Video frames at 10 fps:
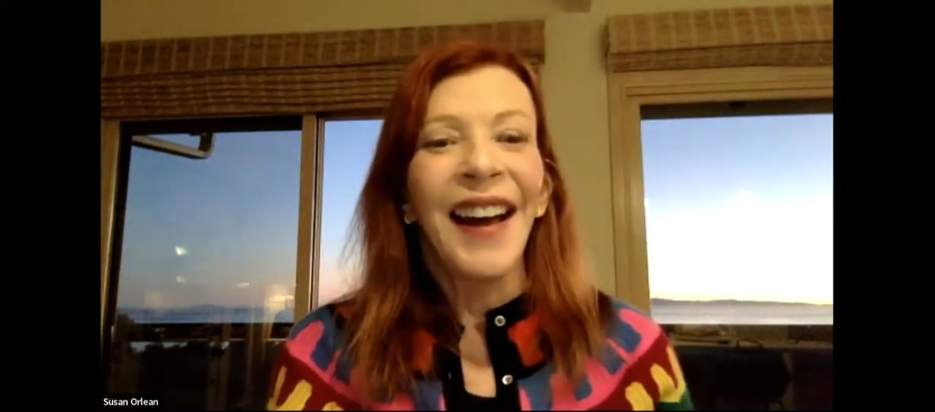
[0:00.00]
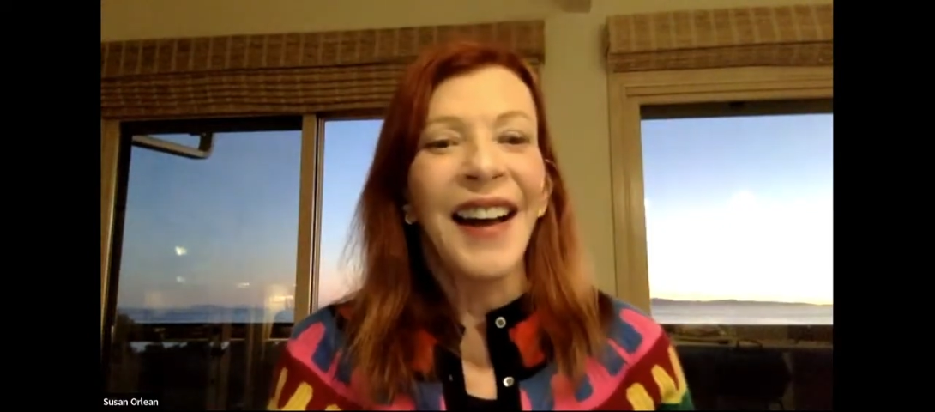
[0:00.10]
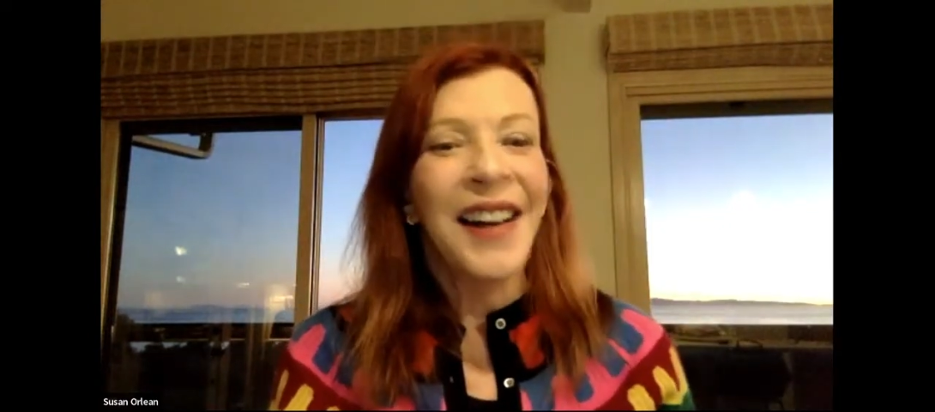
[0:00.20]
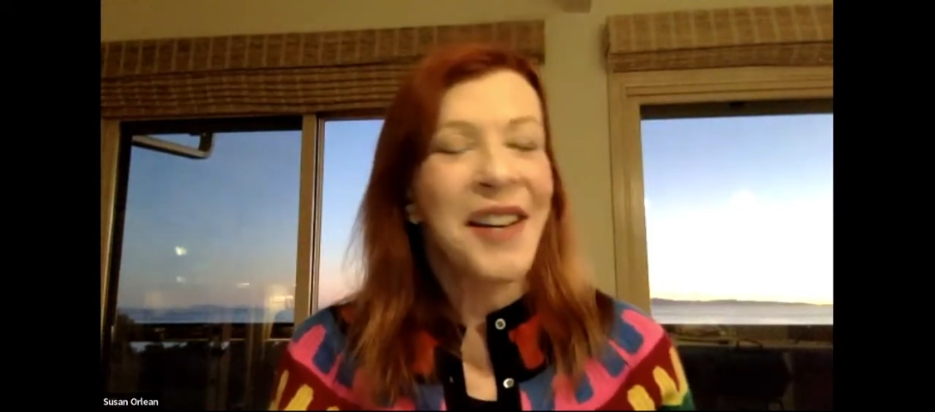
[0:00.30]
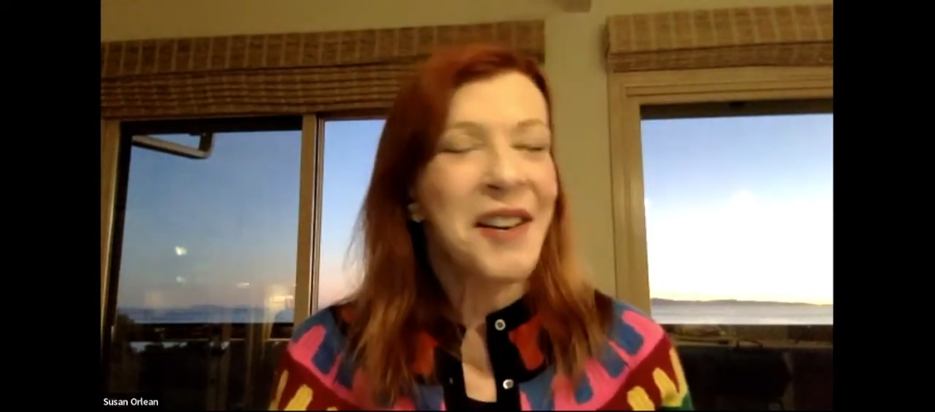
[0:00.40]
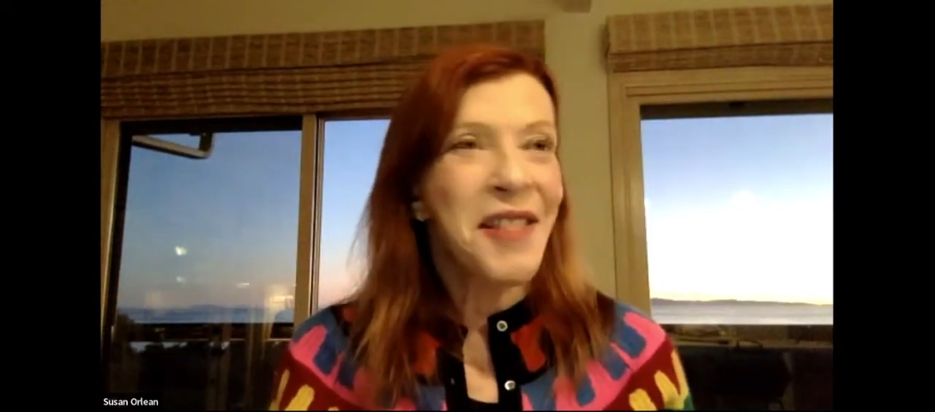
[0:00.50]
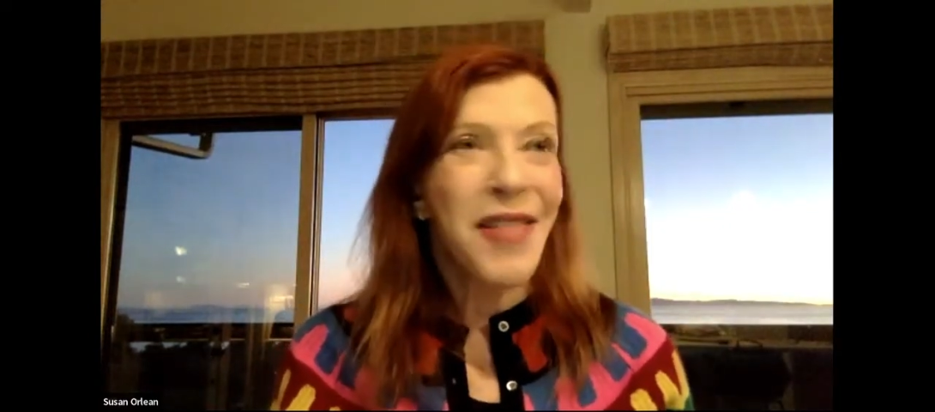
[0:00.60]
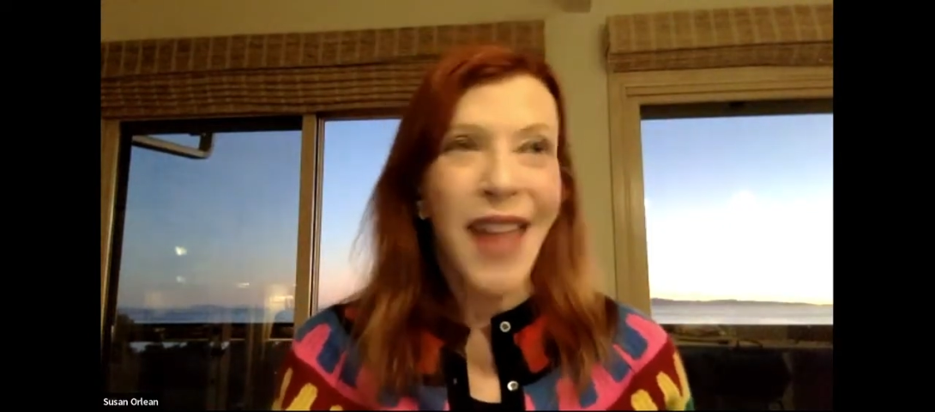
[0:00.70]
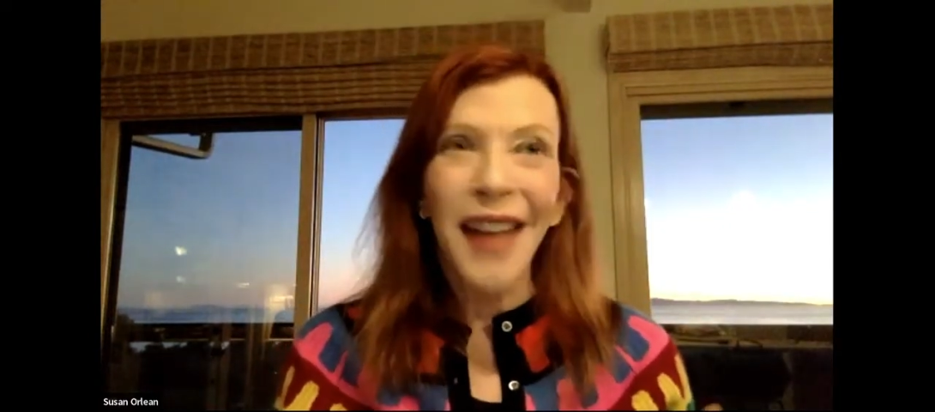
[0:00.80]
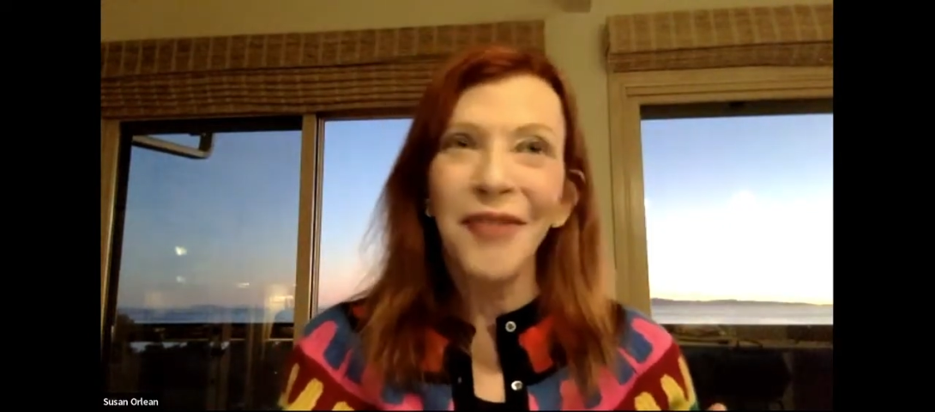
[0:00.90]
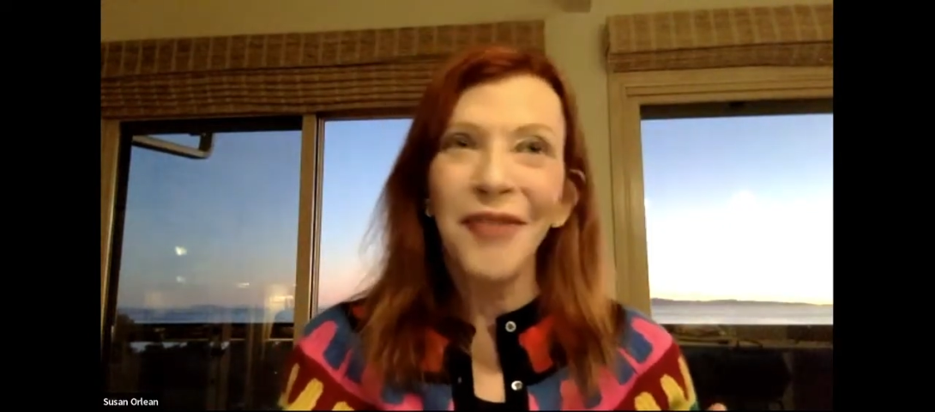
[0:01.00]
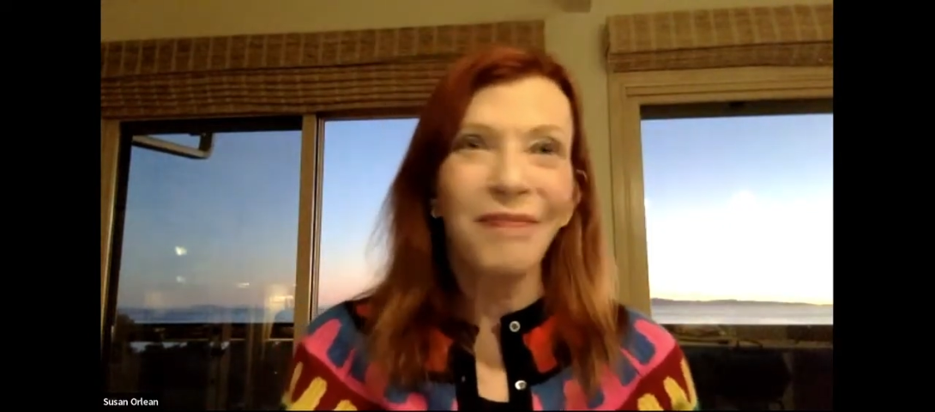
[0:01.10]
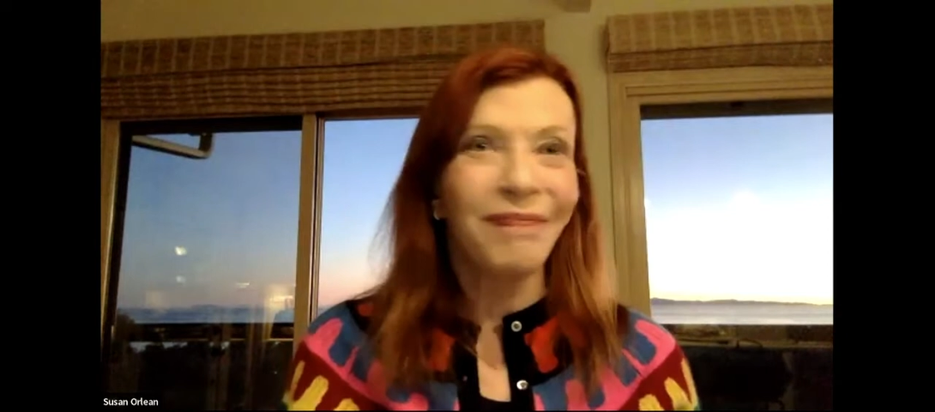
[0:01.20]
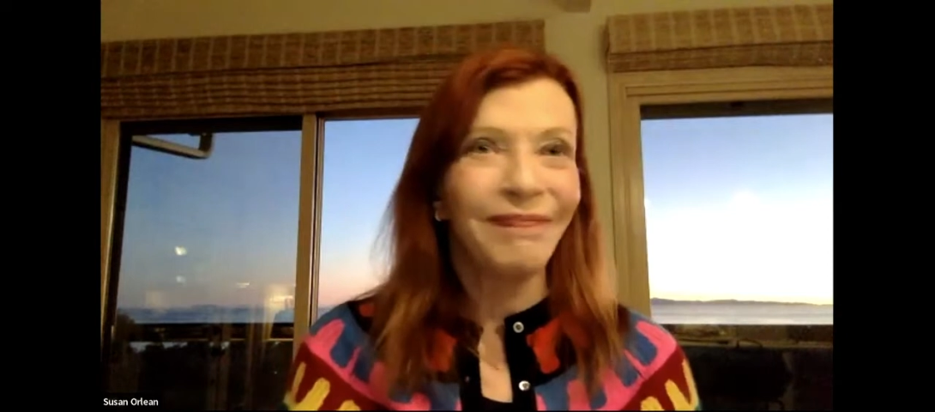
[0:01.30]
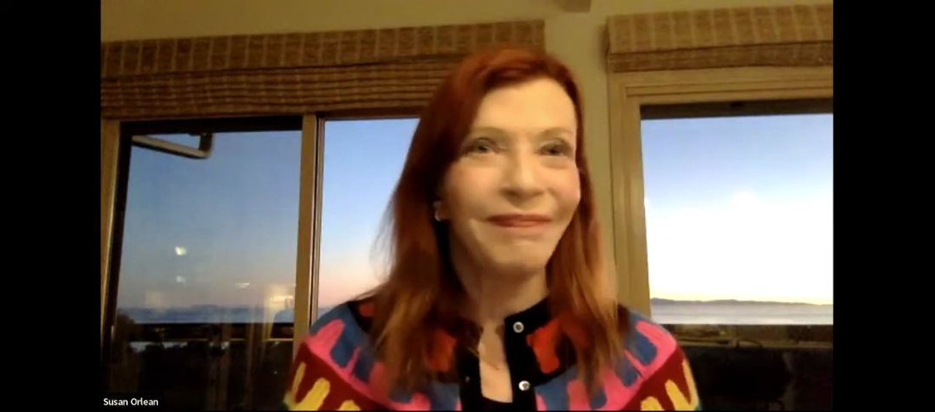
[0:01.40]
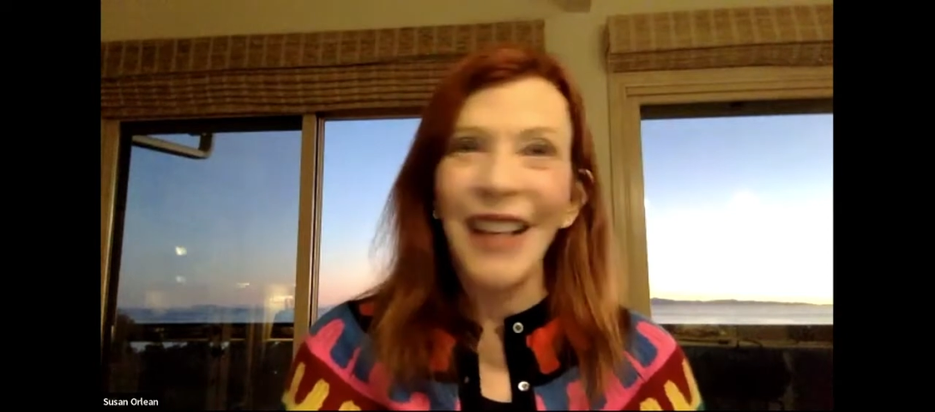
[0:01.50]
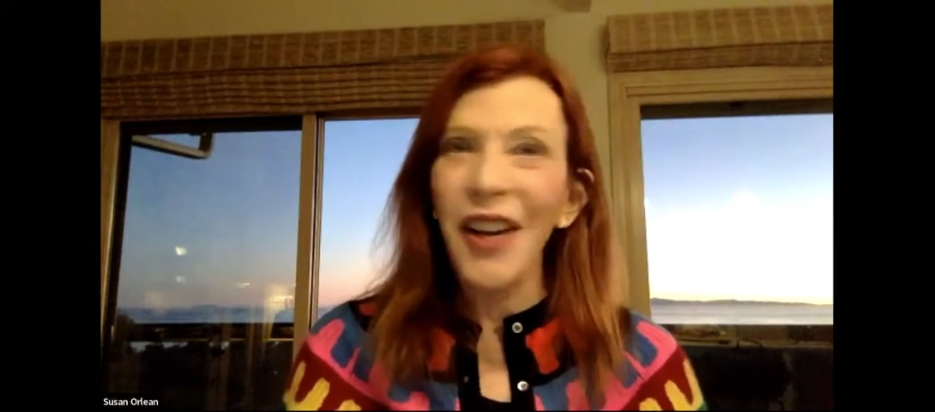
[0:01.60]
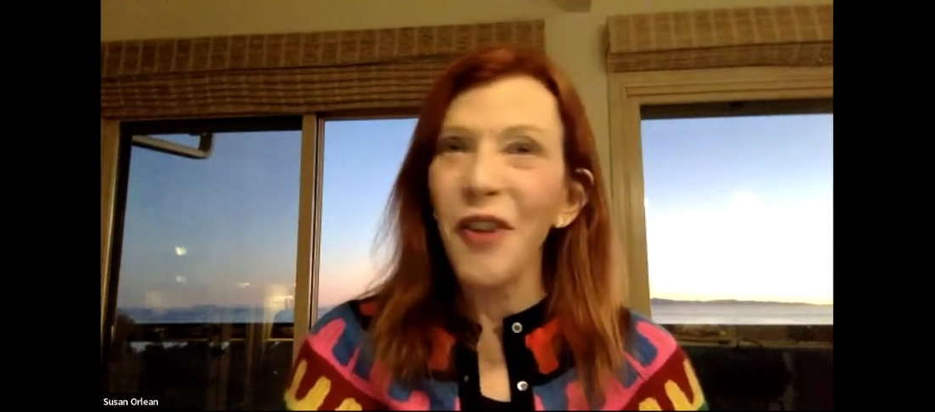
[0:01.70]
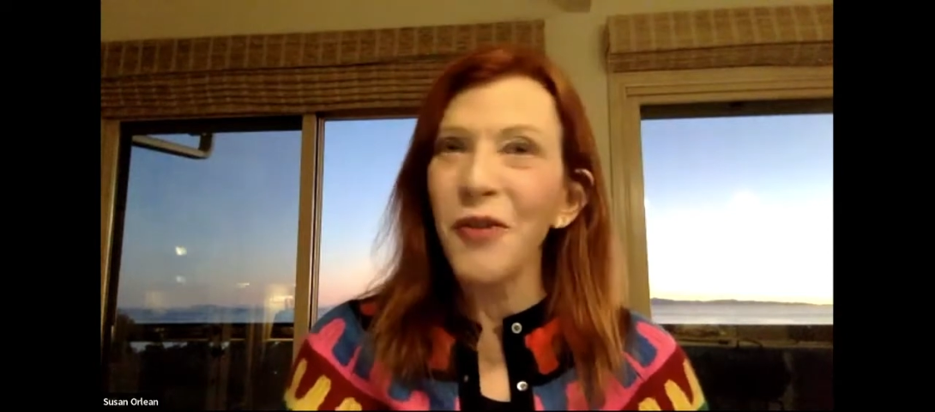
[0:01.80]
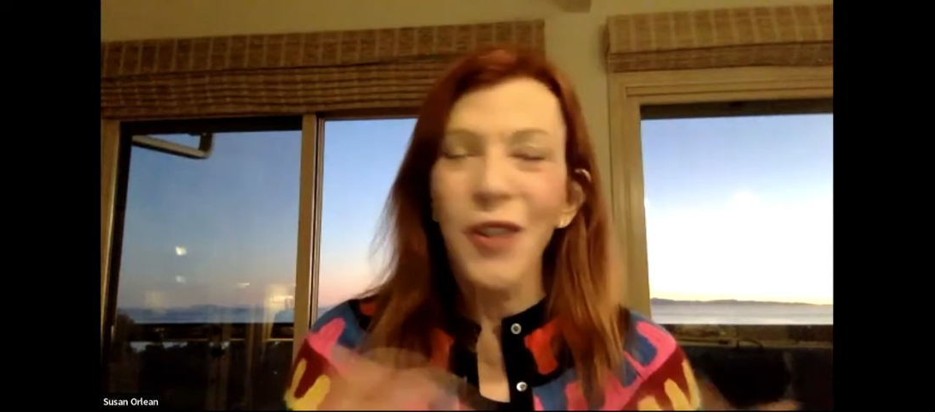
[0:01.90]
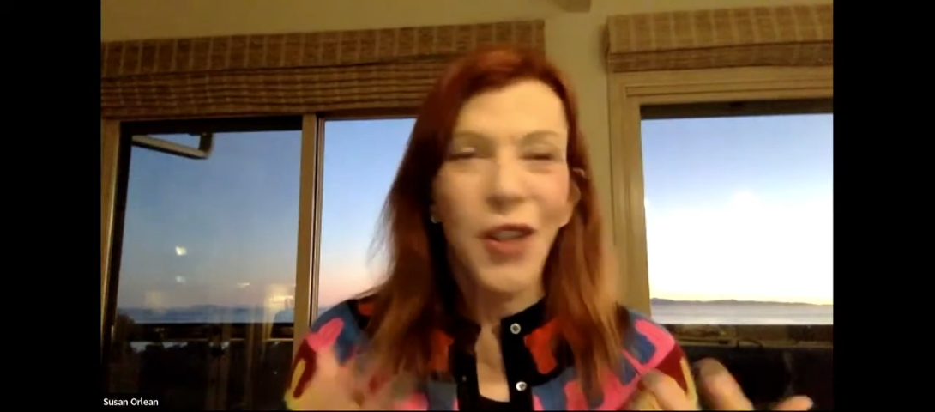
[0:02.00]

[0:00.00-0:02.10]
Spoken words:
then, you know,